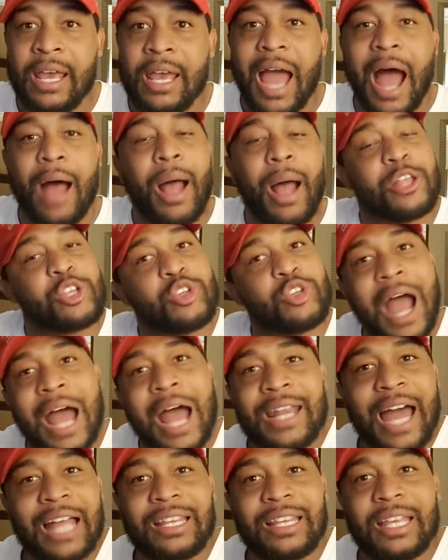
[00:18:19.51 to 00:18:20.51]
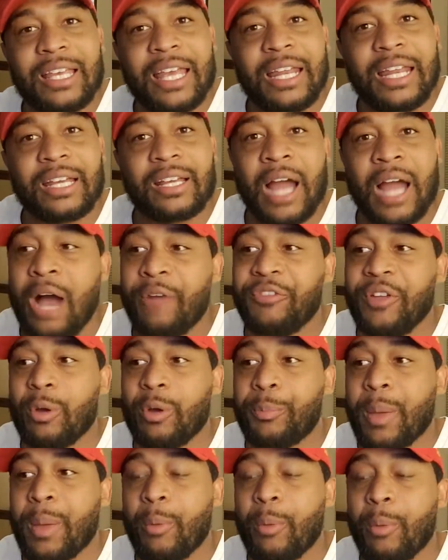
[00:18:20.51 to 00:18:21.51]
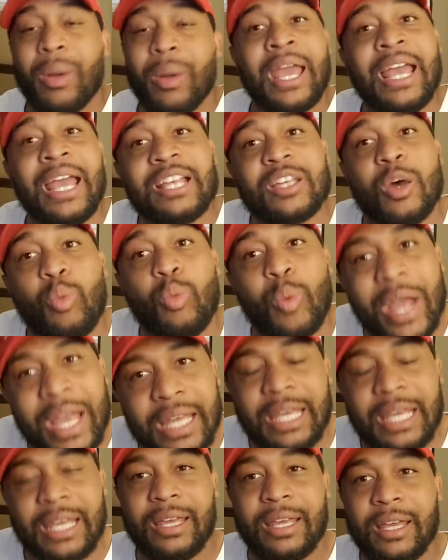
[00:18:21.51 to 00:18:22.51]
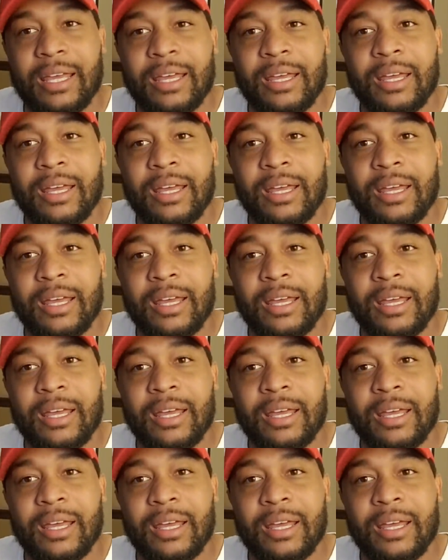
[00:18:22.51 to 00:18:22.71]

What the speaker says: I try not to get in conflict with people, but he's a weenie.